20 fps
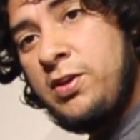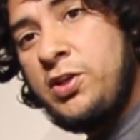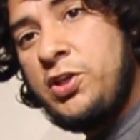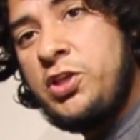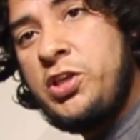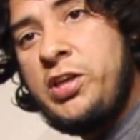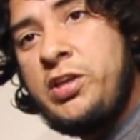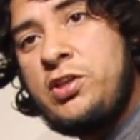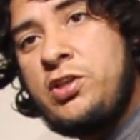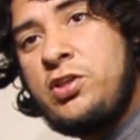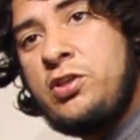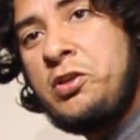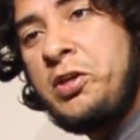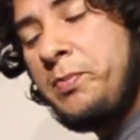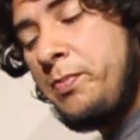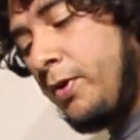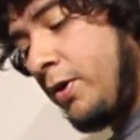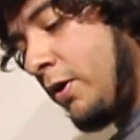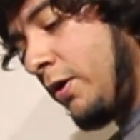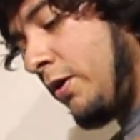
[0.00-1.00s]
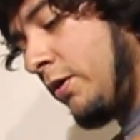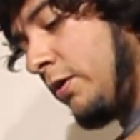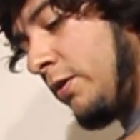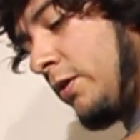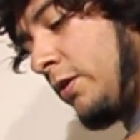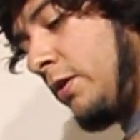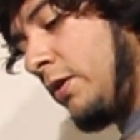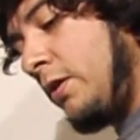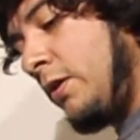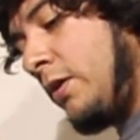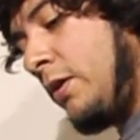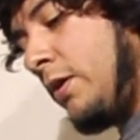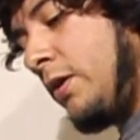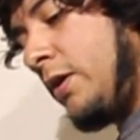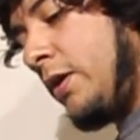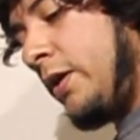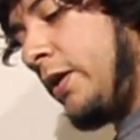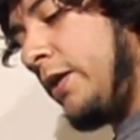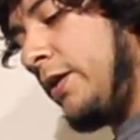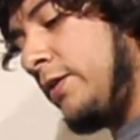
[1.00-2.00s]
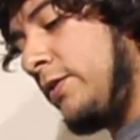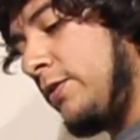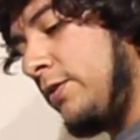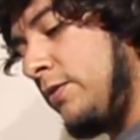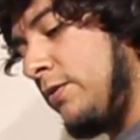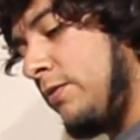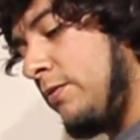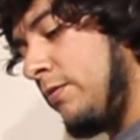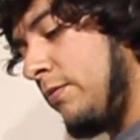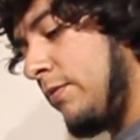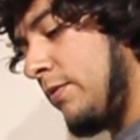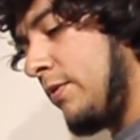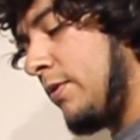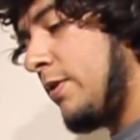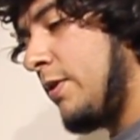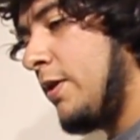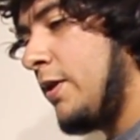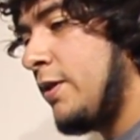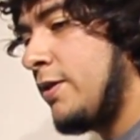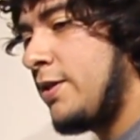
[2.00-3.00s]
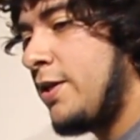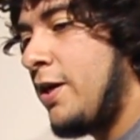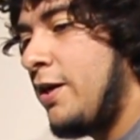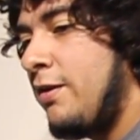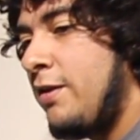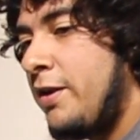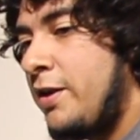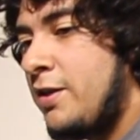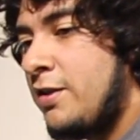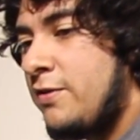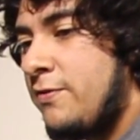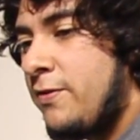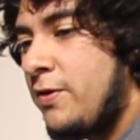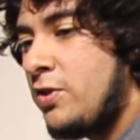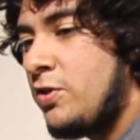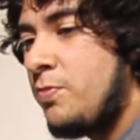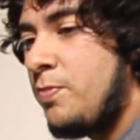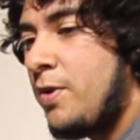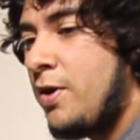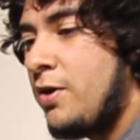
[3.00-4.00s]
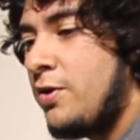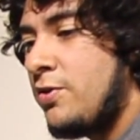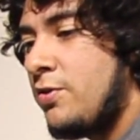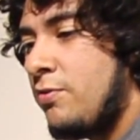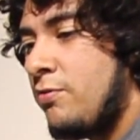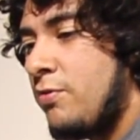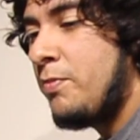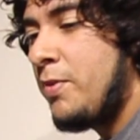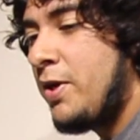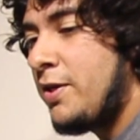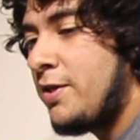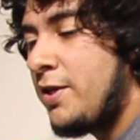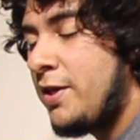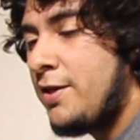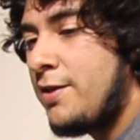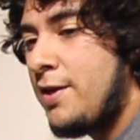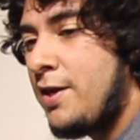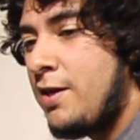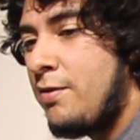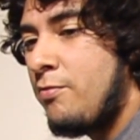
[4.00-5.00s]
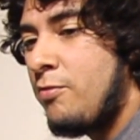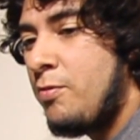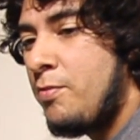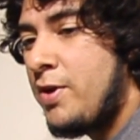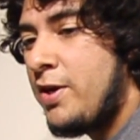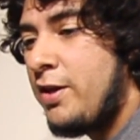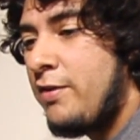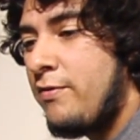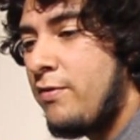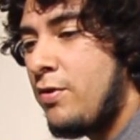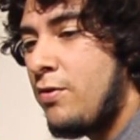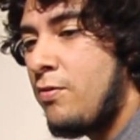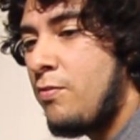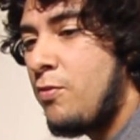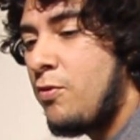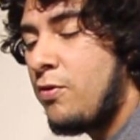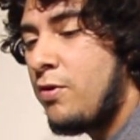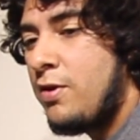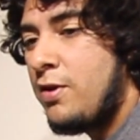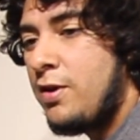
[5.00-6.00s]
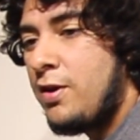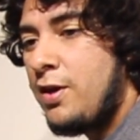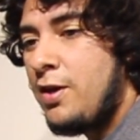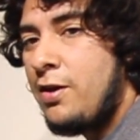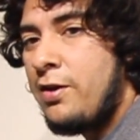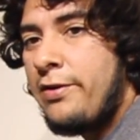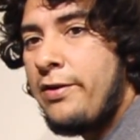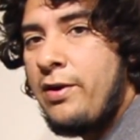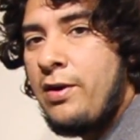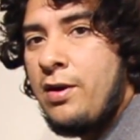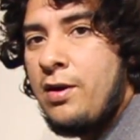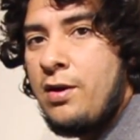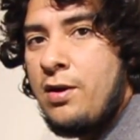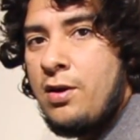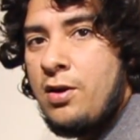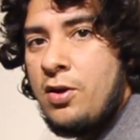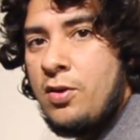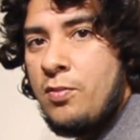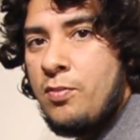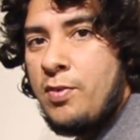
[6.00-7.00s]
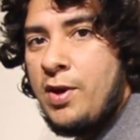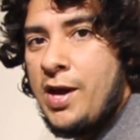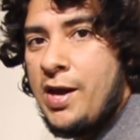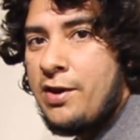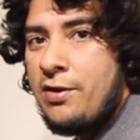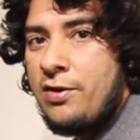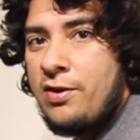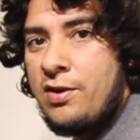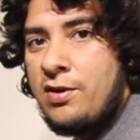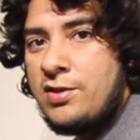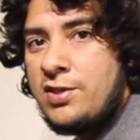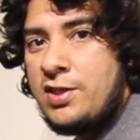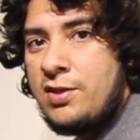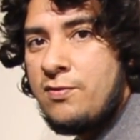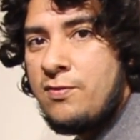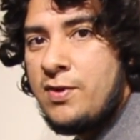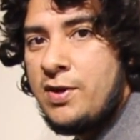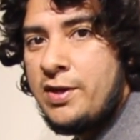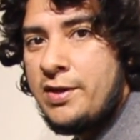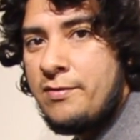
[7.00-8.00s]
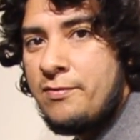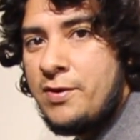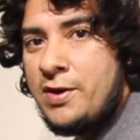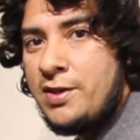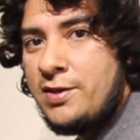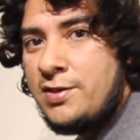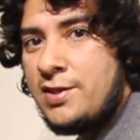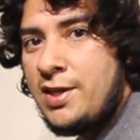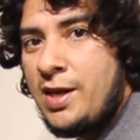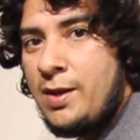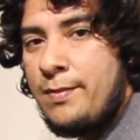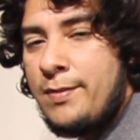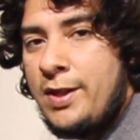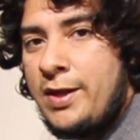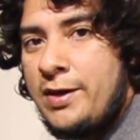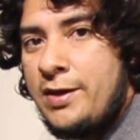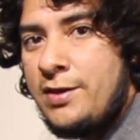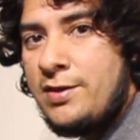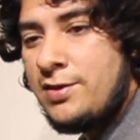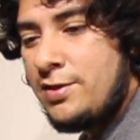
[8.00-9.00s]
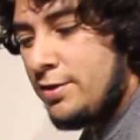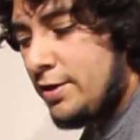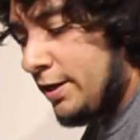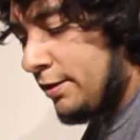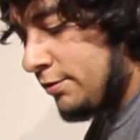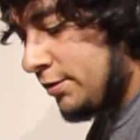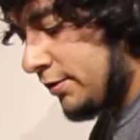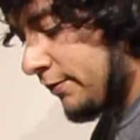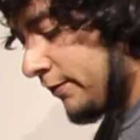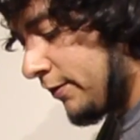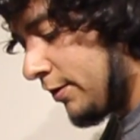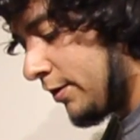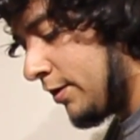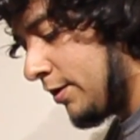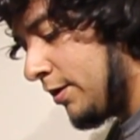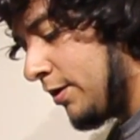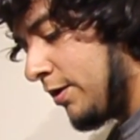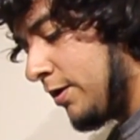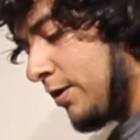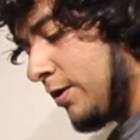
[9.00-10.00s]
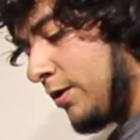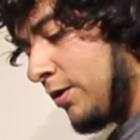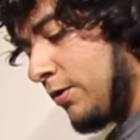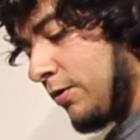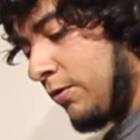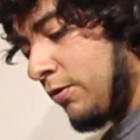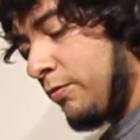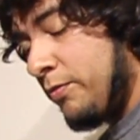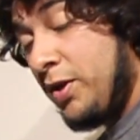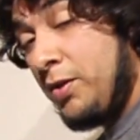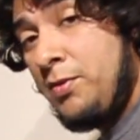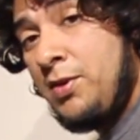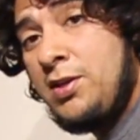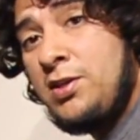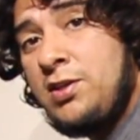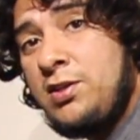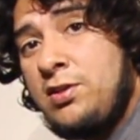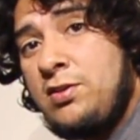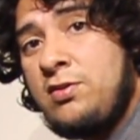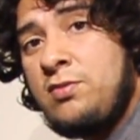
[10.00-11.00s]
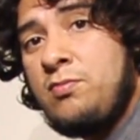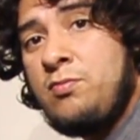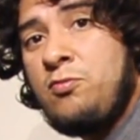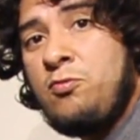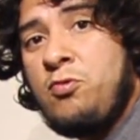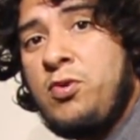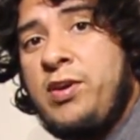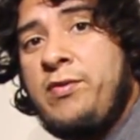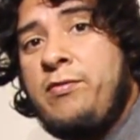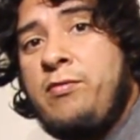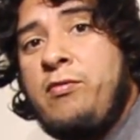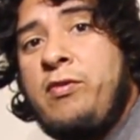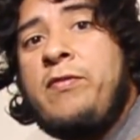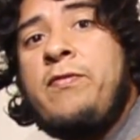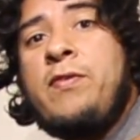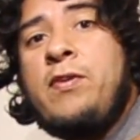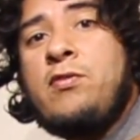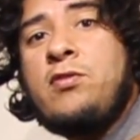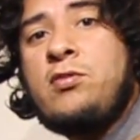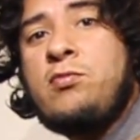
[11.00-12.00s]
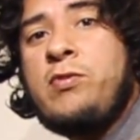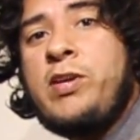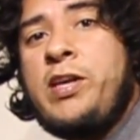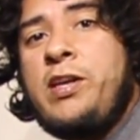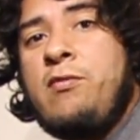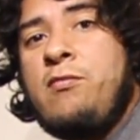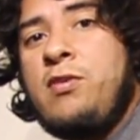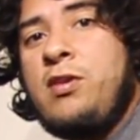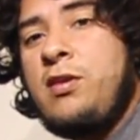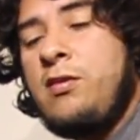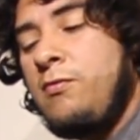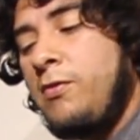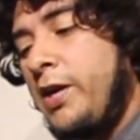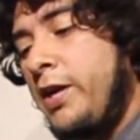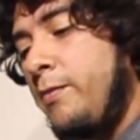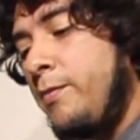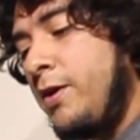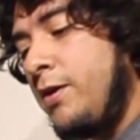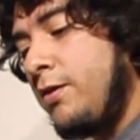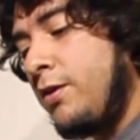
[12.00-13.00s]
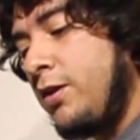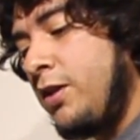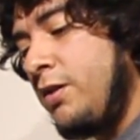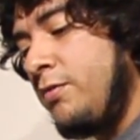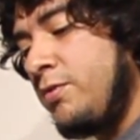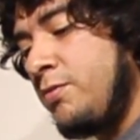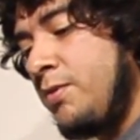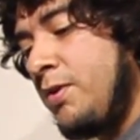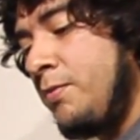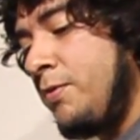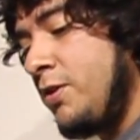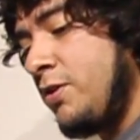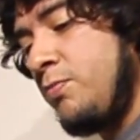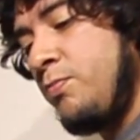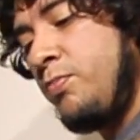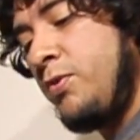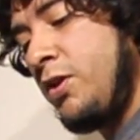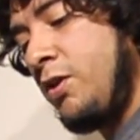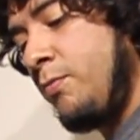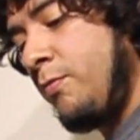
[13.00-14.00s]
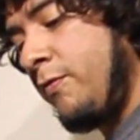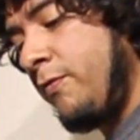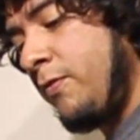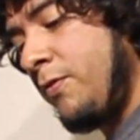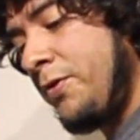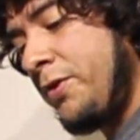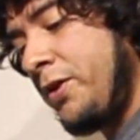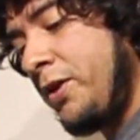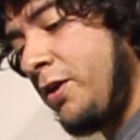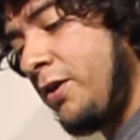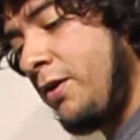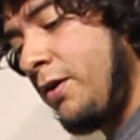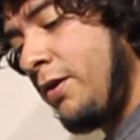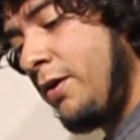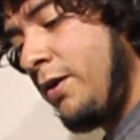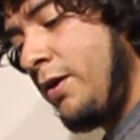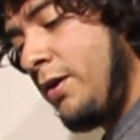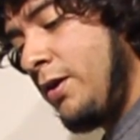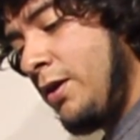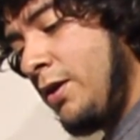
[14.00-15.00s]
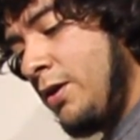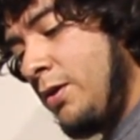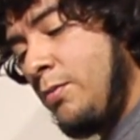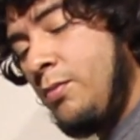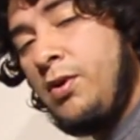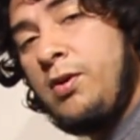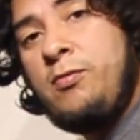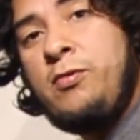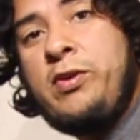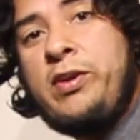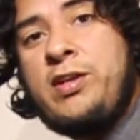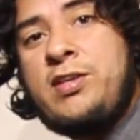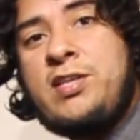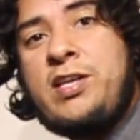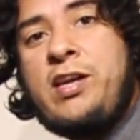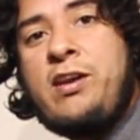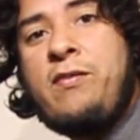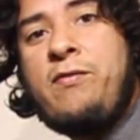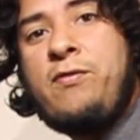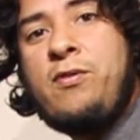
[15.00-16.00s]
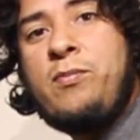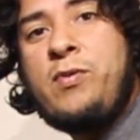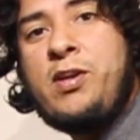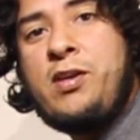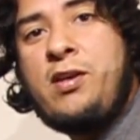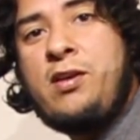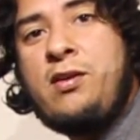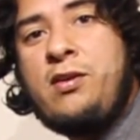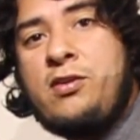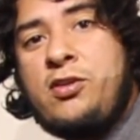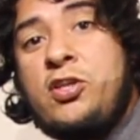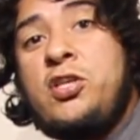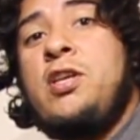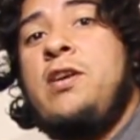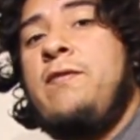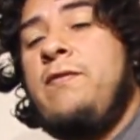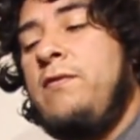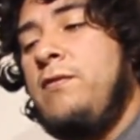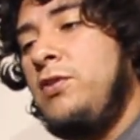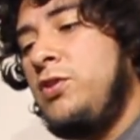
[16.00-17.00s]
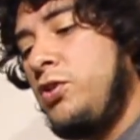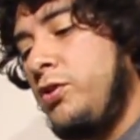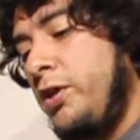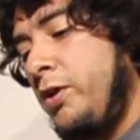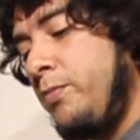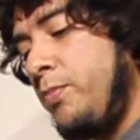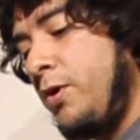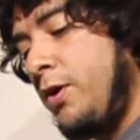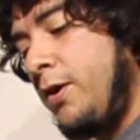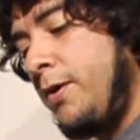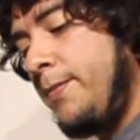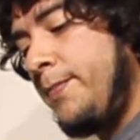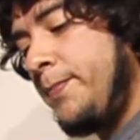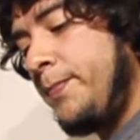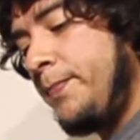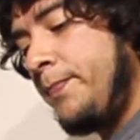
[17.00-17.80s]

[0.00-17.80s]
legit street part, and so it's kind of like his first part, so might take time. We might even go more than a year. But I don't know, see what his timeline is and how he's feeling. Or maybe just whenever we feel it's ready with the right amount of clips, maybe it's done before a year. But I'm really excited to film Eddie a legit street part.